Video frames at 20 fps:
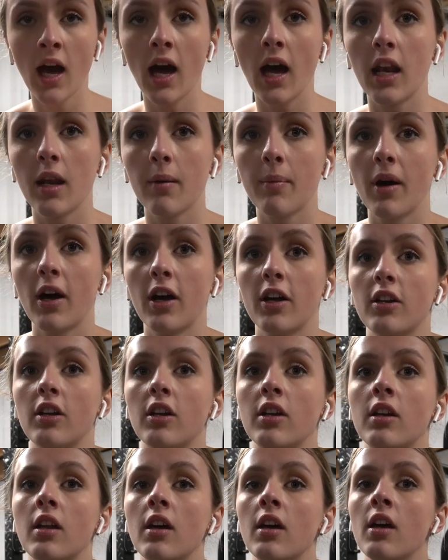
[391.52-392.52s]
I burnt
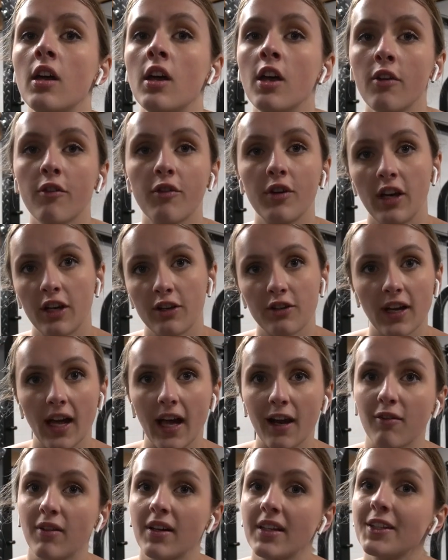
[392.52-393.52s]
300
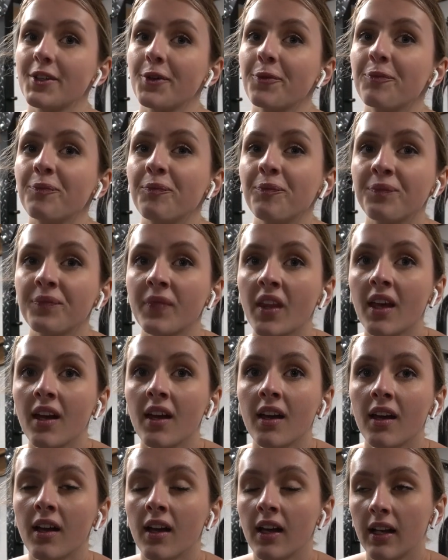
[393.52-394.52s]
calories.
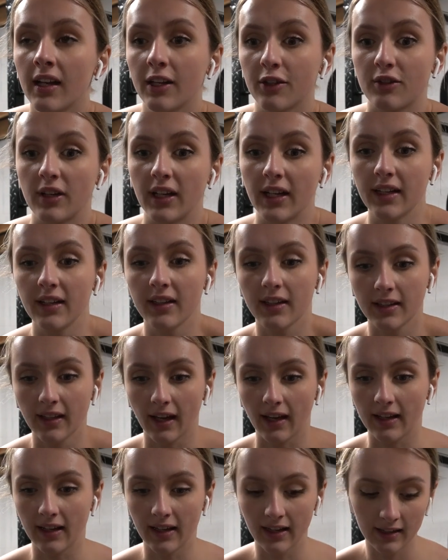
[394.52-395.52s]
Literally,
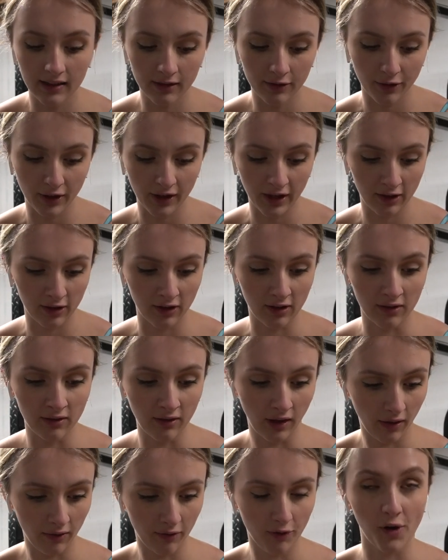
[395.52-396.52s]
exactly,
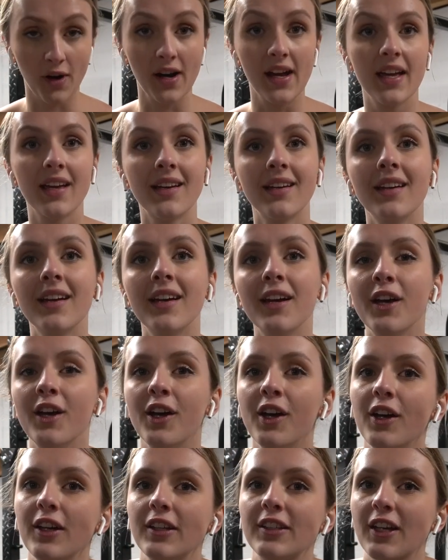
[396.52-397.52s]
303.
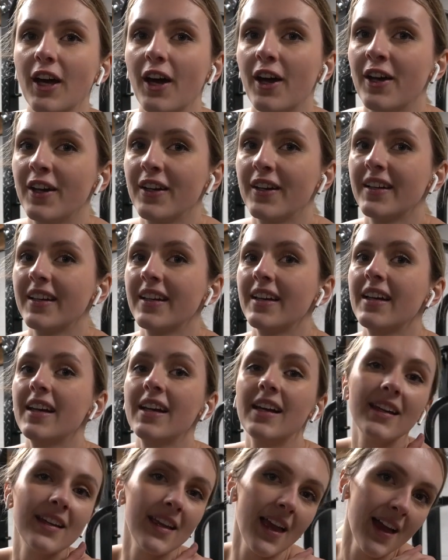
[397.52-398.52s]
So
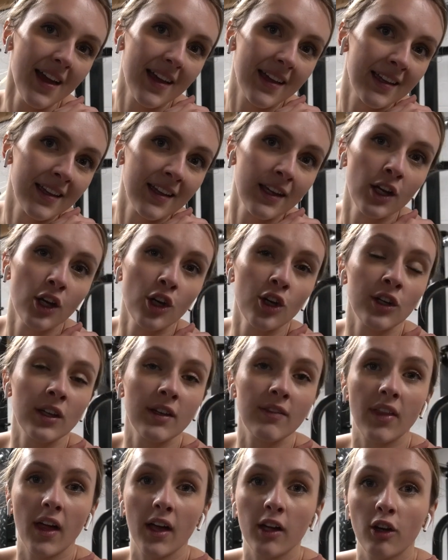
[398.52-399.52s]
yeah,
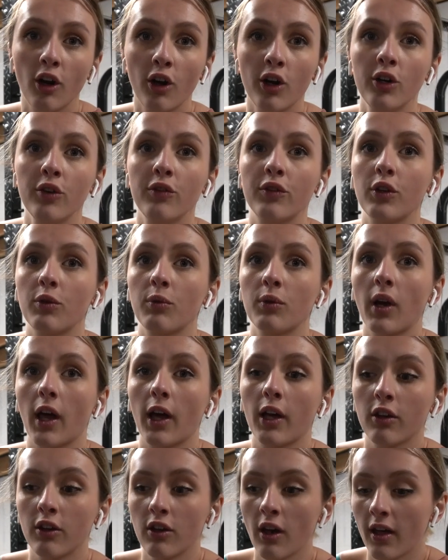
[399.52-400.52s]
give that a go if you want
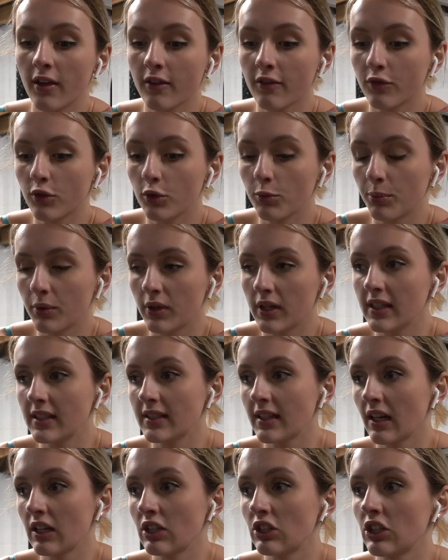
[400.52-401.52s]
like a nice full body
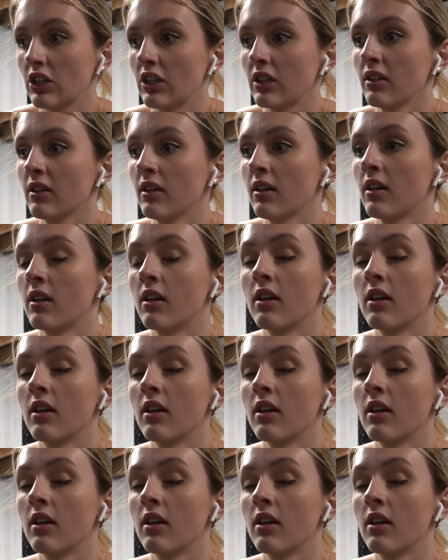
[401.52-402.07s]
session.